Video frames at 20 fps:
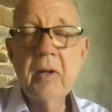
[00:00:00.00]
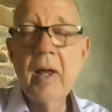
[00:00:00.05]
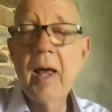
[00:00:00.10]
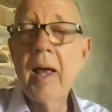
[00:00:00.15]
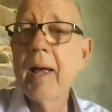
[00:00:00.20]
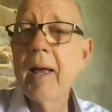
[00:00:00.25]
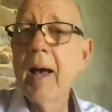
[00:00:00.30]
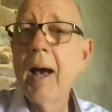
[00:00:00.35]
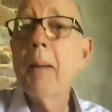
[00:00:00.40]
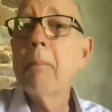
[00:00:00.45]

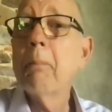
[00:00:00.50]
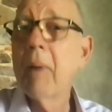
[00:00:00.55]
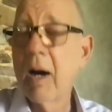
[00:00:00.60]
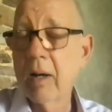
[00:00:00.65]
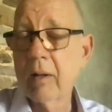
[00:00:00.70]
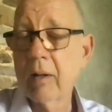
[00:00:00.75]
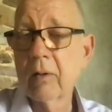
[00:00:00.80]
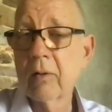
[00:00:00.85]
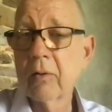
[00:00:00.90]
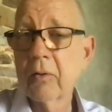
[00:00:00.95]
AI
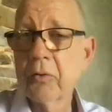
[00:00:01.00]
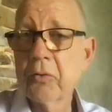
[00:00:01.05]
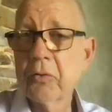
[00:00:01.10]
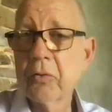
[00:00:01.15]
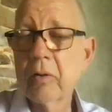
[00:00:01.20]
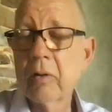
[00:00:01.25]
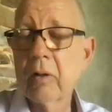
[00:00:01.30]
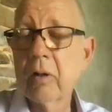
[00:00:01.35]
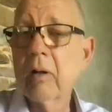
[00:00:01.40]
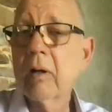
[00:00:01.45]

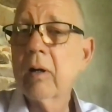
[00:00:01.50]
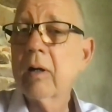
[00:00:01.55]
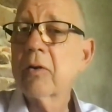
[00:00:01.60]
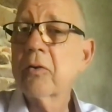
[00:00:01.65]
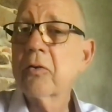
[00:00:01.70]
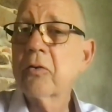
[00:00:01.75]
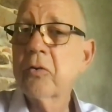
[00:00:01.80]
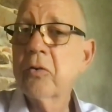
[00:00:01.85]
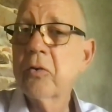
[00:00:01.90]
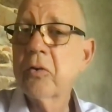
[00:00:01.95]
models are
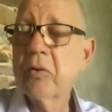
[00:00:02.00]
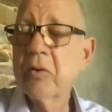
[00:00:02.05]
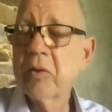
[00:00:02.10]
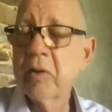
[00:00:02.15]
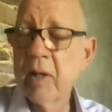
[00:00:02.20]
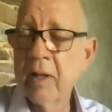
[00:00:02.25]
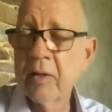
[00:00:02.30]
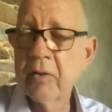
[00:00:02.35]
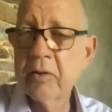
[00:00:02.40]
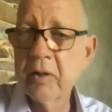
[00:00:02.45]

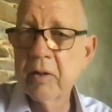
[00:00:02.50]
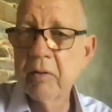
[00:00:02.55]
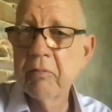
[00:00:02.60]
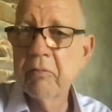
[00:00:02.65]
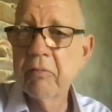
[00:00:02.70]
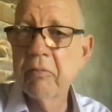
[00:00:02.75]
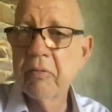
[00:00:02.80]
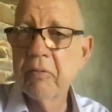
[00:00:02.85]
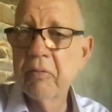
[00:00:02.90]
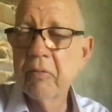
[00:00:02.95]

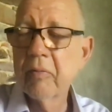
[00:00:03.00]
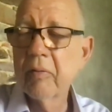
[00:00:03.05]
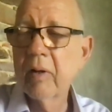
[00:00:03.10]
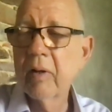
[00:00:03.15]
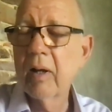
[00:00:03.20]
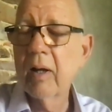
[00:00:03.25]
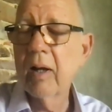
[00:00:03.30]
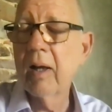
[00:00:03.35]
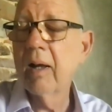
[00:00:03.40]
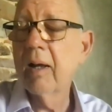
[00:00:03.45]
extensive
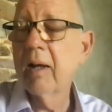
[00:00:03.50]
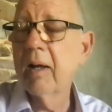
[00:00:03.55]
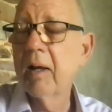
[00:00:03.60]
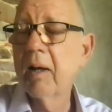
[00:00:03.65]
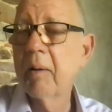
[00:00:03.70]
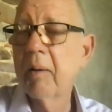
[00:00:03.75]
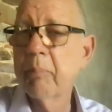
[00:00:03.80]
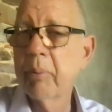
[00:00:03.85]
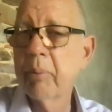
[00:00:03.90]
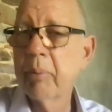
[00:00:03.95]

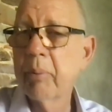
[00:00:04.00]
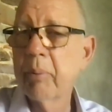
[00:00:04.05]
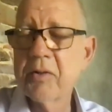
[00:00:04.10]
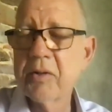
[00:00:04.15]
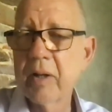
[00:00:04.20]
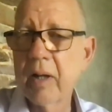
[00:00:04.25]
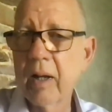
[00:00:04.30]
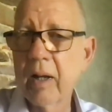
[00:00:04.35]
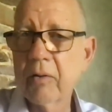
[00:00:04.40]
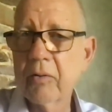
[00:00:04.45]

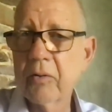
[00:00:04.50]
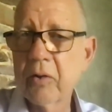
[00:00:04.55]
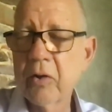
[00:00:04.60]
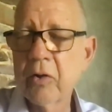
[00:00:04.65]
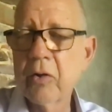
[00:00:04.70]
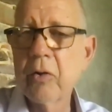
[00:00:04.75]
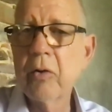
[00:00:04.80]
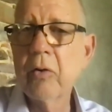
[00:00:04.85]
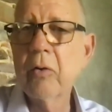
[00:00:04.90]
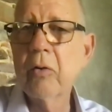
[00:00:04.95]
projects,
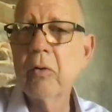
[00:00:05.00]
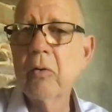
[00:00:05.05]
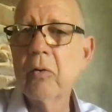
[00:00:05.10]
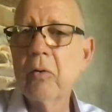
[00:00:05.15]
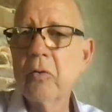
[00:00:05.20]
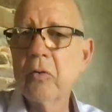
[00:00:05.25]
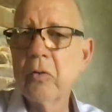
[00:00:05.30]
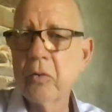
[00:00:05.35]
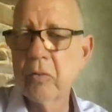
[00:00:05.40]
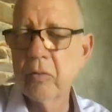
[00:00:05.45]

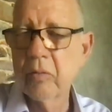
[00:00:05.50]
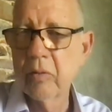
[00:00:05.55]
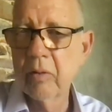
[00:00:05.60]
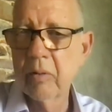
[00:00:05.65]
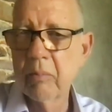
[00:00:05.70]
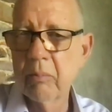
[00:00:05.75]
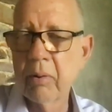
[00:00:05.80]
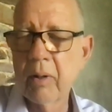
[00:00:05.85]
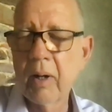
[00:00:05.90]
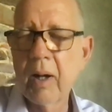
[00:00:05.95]
huge
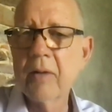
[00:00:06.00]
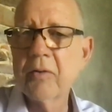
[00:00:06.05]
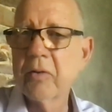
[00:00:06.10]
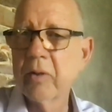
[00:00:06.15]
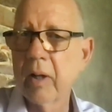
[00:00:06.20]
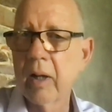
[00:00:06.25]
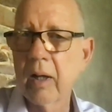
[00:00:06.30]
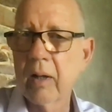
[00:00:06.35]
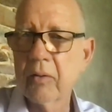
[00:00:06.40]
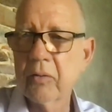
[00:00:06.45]

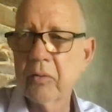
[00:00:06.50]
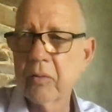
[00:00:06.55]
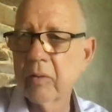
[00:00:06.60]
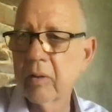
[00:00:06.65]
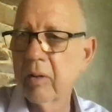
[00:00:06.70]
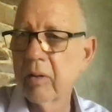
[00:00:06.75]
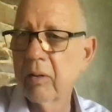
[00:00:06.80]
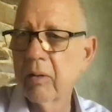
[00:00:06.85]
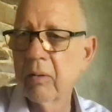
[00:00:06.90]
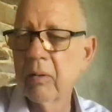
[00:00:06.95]
projects.
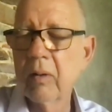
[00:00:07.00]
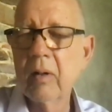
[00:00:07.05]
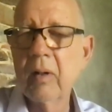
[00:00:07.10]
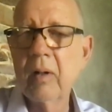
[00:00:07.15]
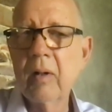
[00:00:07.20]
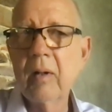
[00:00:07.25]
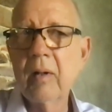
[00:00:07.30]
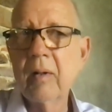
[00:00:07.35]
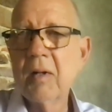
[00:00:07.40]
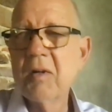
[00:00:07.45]
So
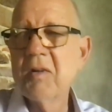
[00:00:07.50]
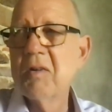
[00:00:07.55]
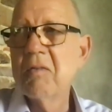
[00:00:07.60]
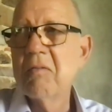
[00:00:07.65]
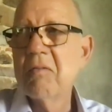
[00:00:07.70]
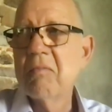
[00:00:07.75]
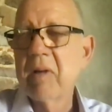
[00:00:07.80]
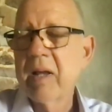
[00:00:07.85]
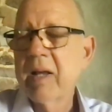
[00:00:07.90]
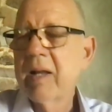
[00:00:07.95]

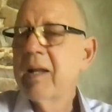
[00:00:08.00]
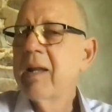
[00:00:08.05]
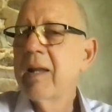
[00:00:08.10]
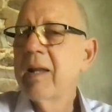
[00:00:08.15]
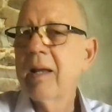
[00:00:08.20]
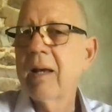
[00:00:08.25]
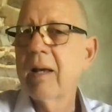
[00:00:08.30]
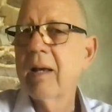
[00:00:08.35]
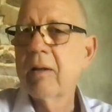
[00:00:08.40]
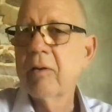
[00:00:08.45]

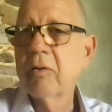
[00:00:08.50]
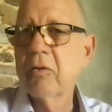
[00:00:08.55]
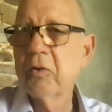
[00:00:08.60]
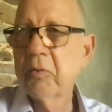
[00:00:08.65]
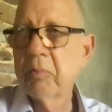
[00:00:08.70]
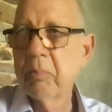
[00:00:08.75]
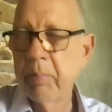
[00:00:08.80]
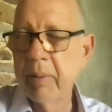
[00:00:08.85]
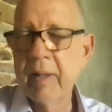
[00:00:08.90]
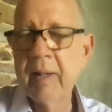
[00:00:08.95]
India is
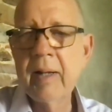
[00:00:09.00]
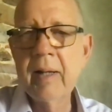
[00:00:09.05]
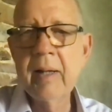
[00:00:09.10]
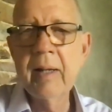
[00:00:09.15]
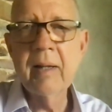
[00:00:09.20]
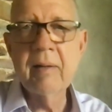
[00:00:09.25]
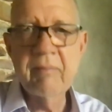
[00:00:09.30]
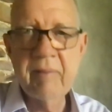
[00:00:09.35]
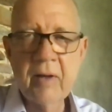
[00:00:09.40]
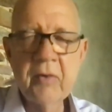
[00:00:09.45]

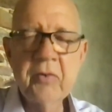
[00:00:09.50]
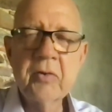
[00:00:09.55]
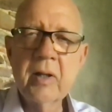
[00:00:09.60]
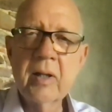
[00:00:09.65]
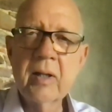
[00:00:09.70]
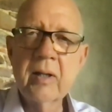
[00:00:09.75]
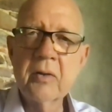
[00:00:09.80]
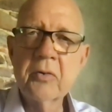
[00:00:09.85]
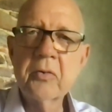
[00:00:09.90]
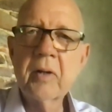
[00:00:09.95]
spending,
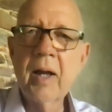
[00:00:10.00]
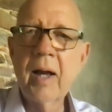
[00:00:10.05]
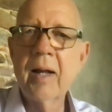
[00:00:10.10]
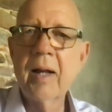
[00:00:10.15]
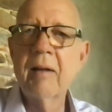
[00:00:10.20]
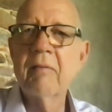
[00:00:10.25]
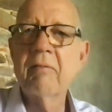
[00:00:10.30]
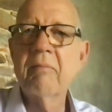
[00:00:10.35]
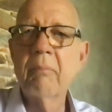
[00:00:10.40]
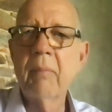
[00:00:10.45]
investing this
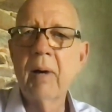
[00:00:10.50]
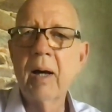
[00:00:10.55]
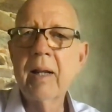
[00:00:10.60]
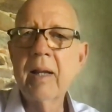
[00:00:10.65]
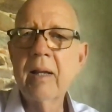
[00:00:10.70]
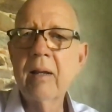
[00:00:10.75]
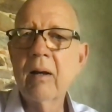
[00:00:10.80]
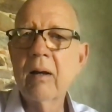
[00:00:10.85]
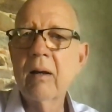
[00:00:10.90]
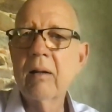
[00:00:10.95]
kind of
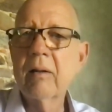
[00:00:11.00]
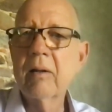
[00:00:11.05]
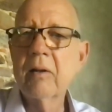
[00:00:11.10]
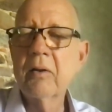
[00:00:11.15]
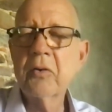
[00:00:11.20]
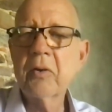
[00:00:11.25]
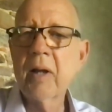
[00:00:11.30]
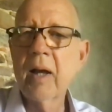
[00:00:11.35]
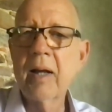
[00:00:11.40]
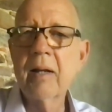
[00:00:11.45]
money on
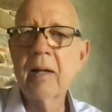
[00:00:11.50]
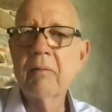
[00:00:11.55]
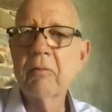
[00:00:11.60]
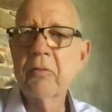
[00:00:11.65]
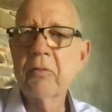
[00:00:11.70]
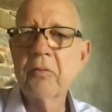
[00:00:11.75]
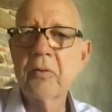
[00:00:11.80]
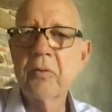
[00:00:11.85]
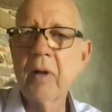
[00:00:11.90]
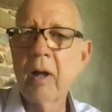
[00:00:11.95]
this kind
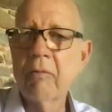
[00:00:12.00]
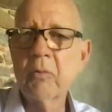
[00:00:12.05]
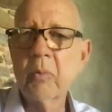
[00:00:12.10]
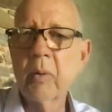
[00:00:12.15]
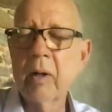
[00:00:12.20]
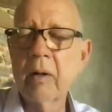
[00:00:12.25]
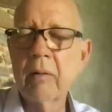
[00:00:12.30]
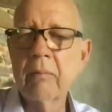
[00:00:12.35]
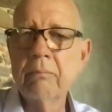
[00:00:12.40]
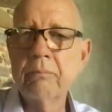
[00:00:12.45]
of
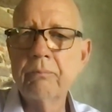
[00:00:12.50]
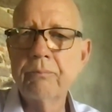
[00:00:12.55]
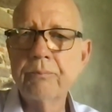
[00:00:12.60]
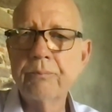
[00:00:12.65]
software?